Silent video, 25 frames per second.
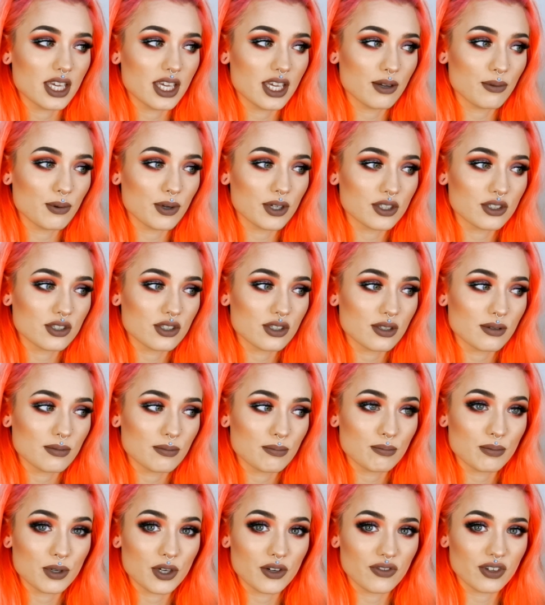it worked
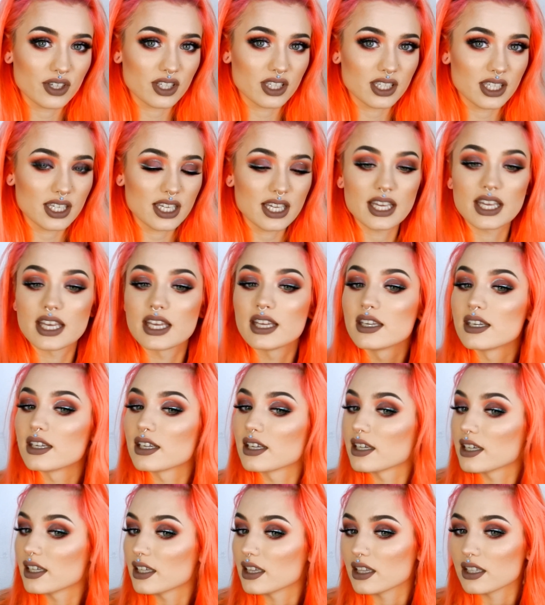perfectly, and
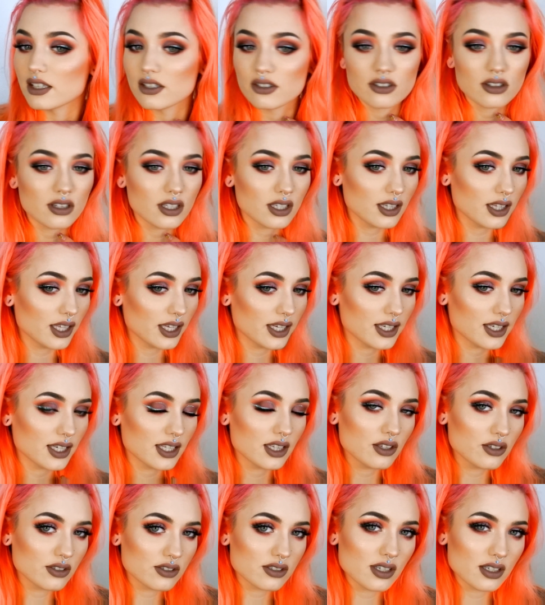it literally, like,
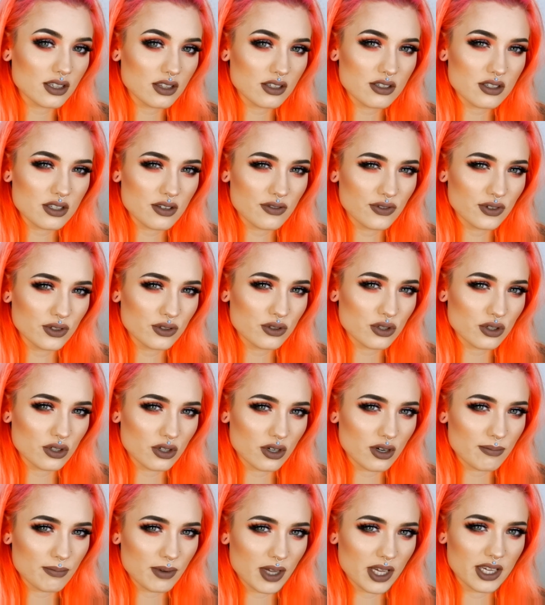it looks like there's a filter
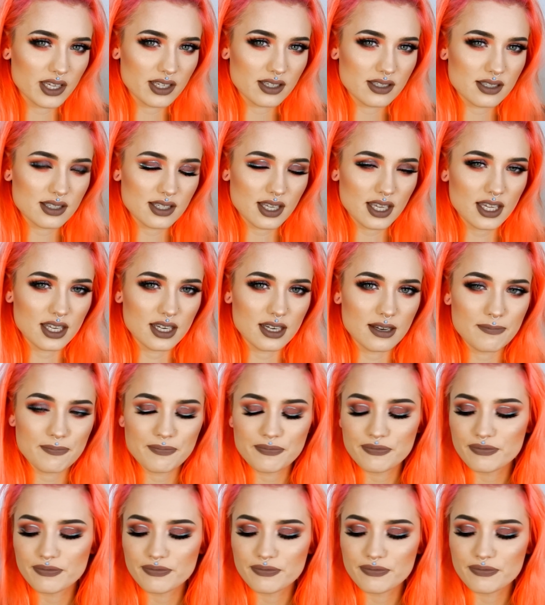on my skin.